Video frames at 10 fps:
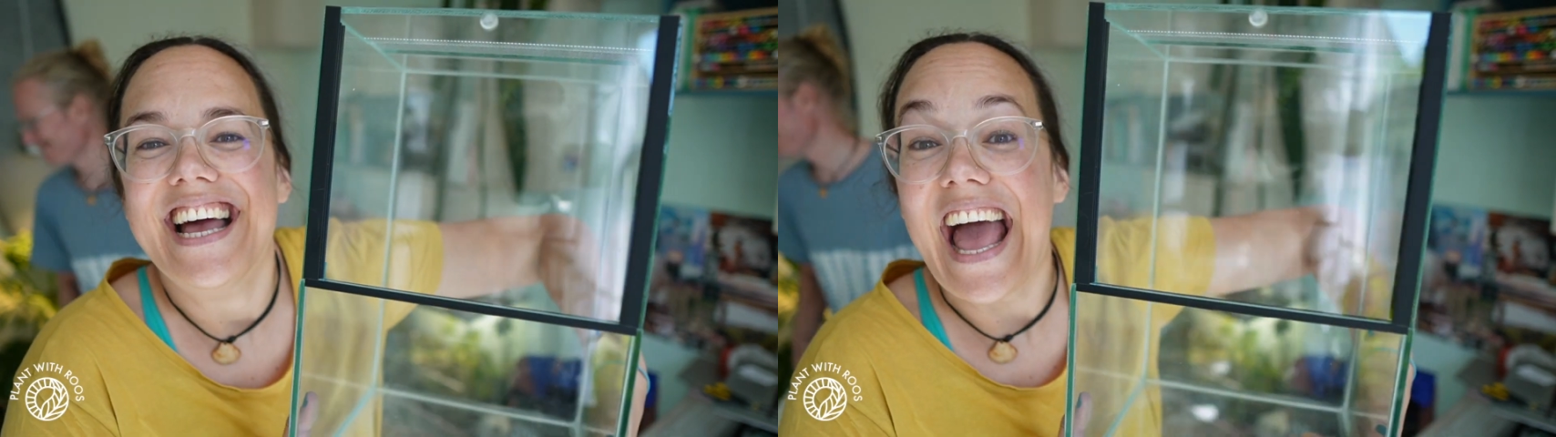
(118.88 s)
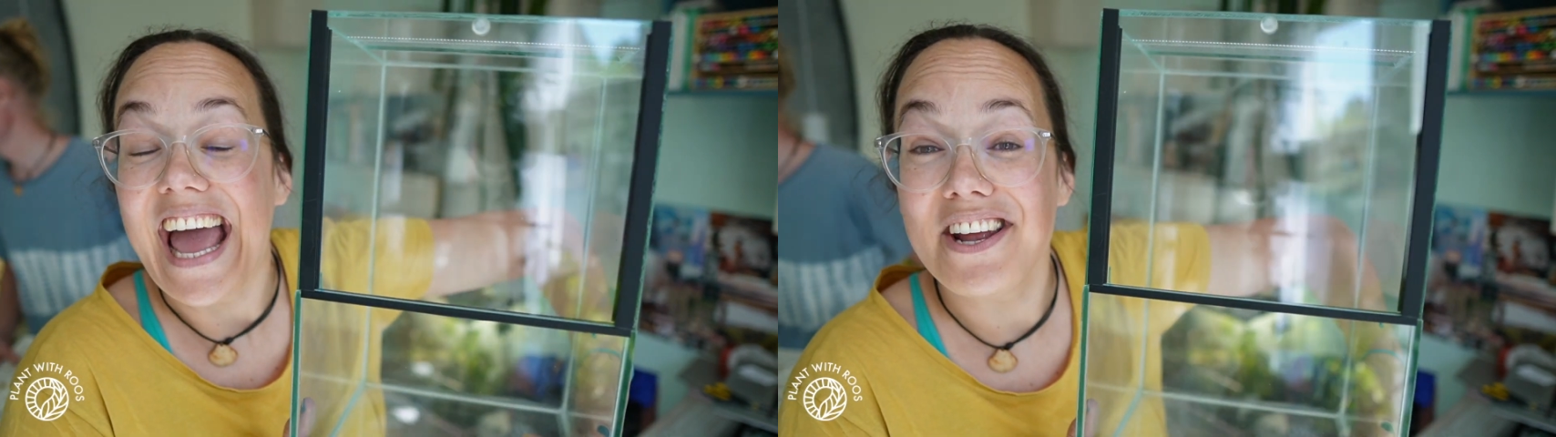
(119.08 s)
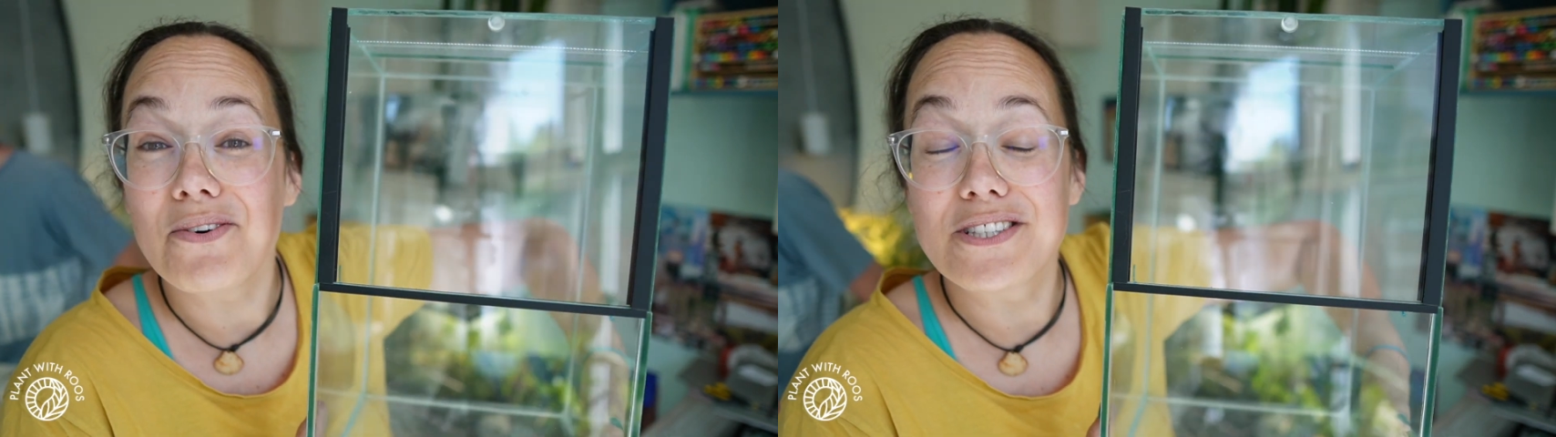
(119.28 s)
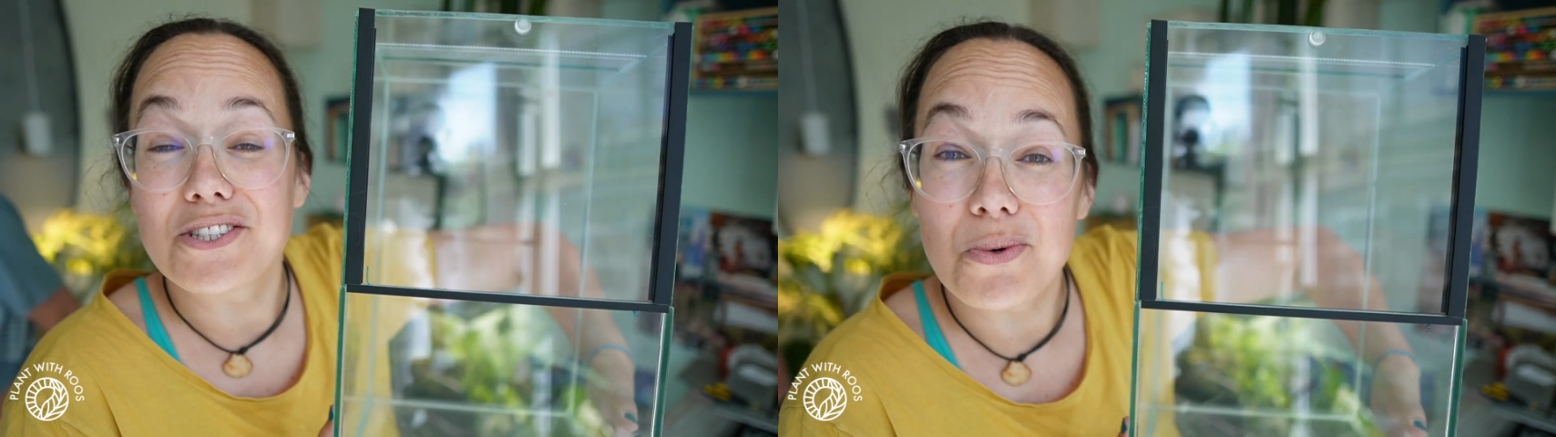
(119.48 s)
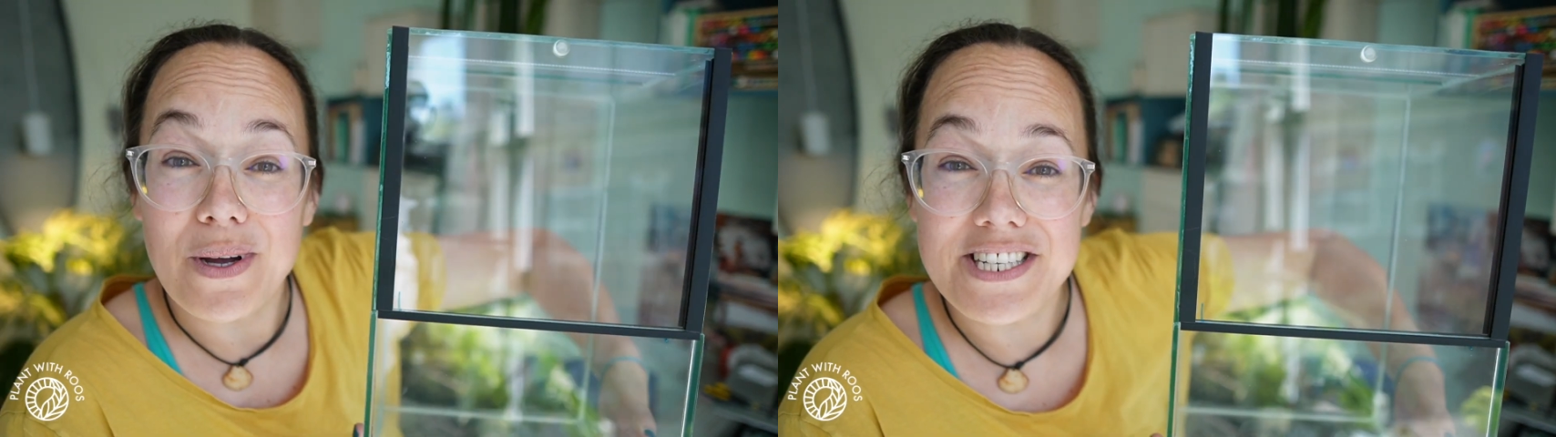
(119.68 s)
And it was
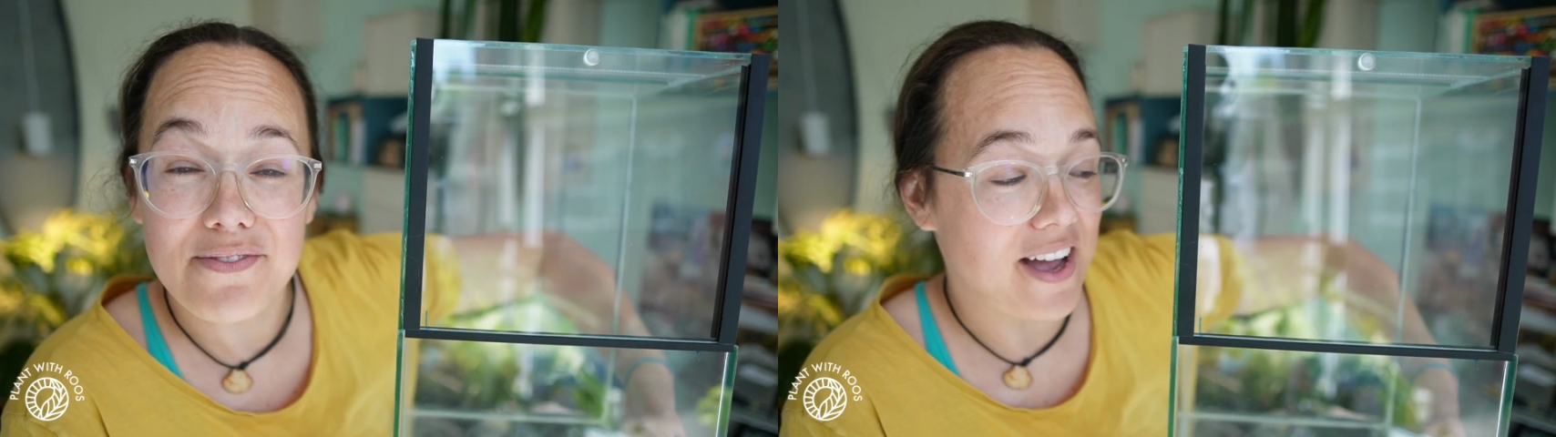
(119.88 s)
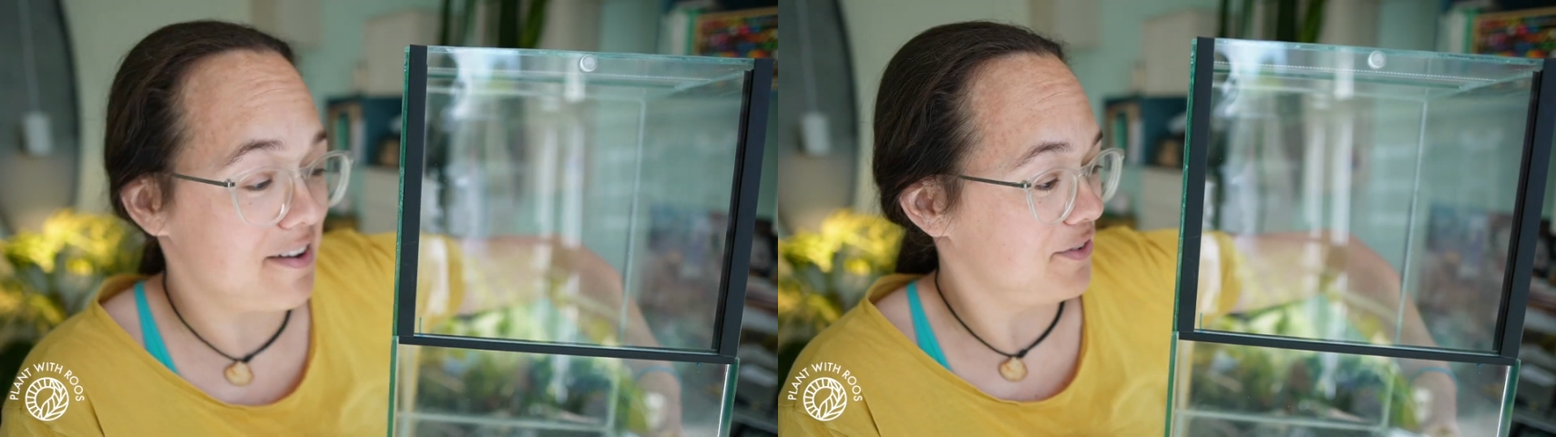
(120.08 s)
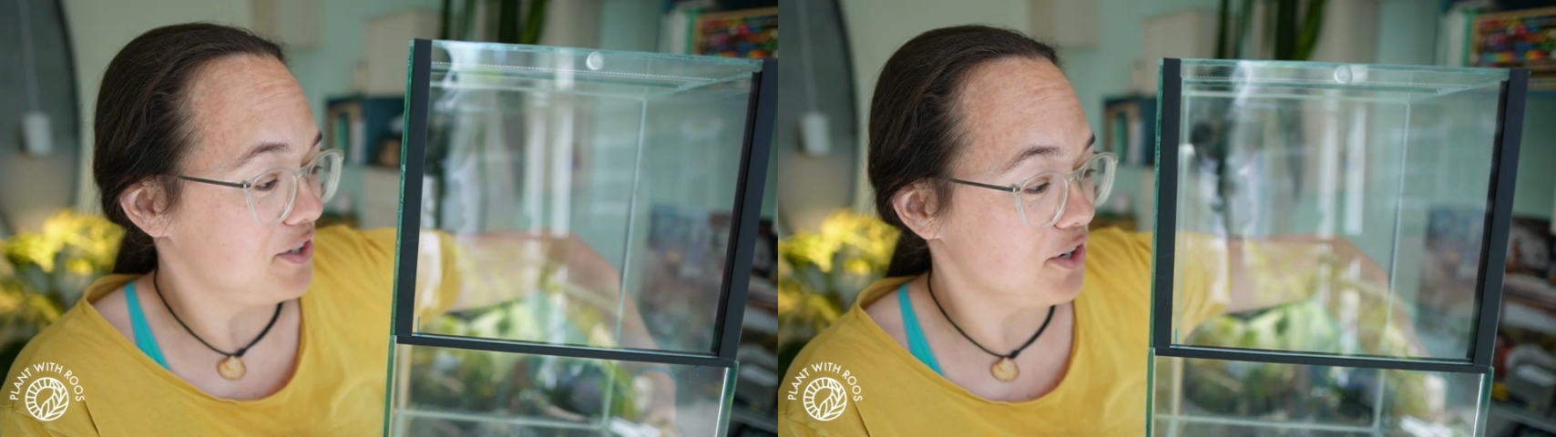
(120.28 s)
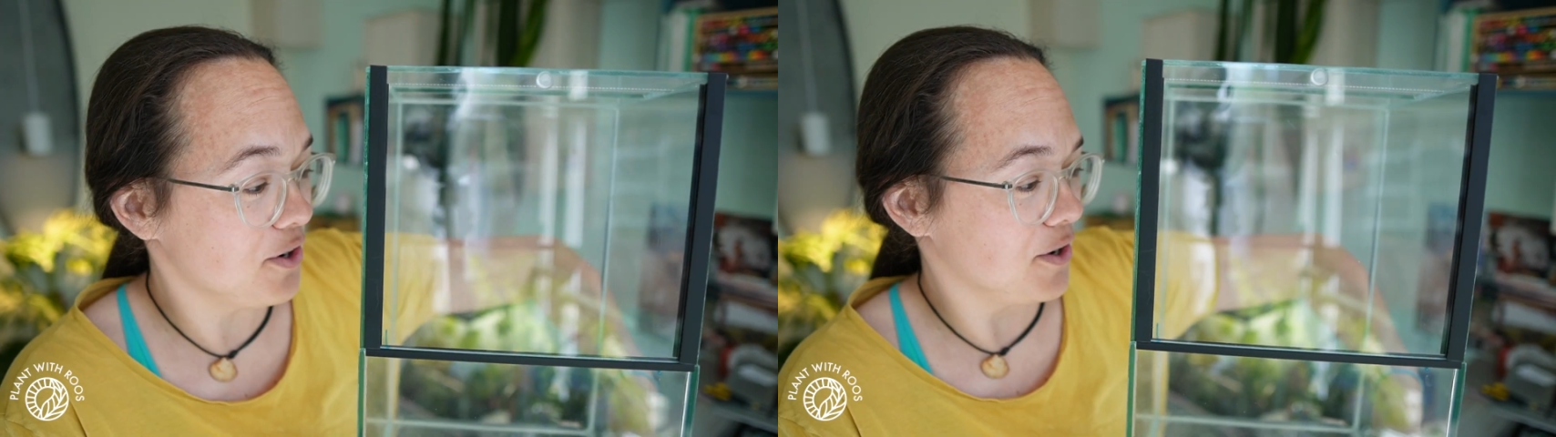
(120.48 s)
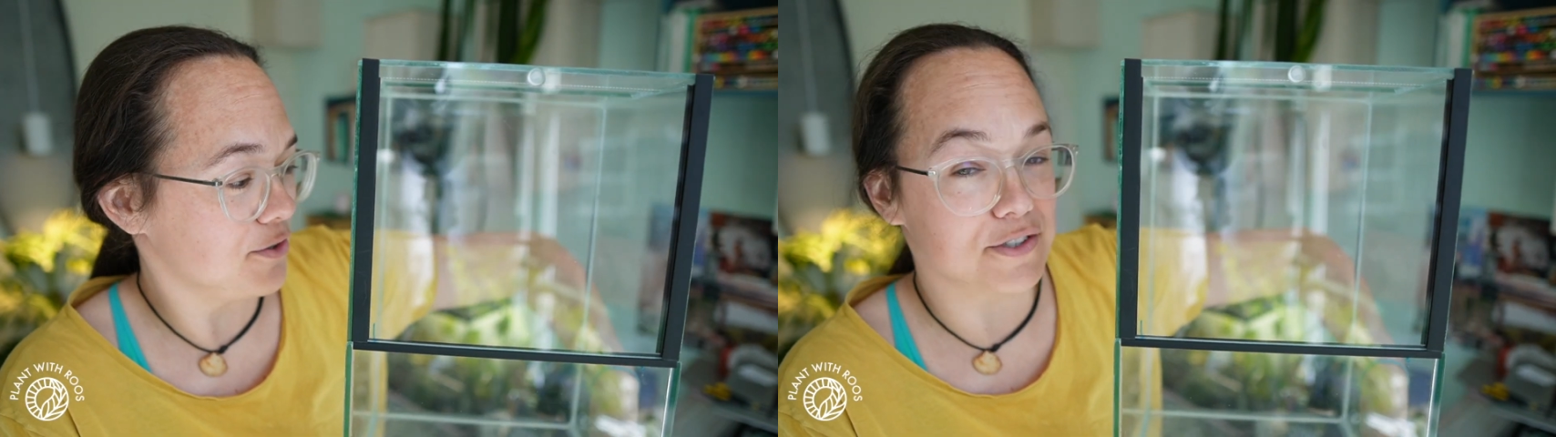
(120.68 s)
25
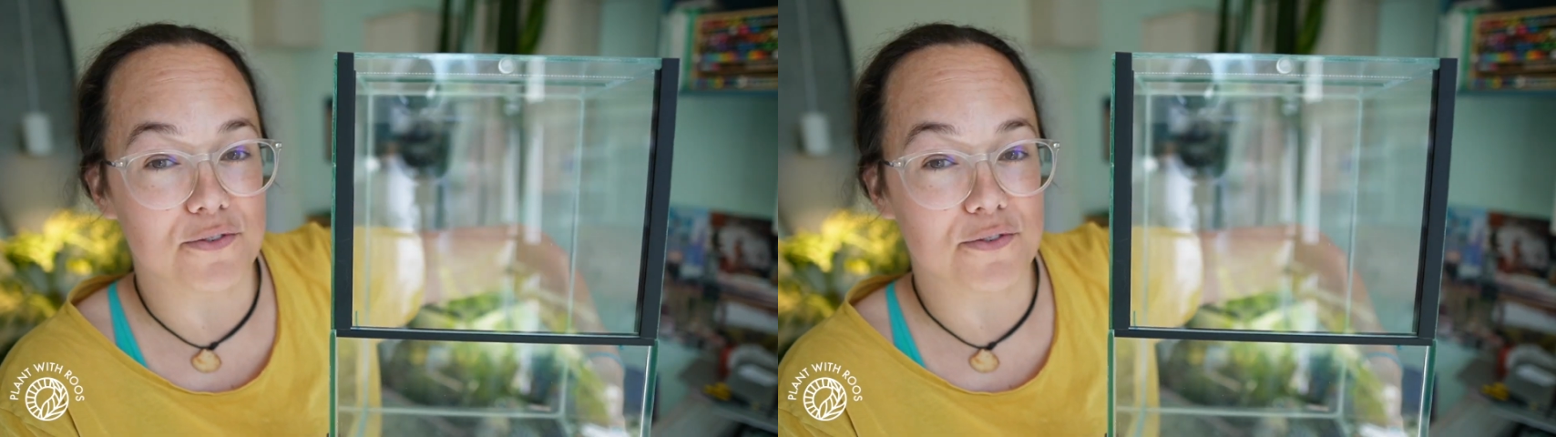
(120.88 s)
euros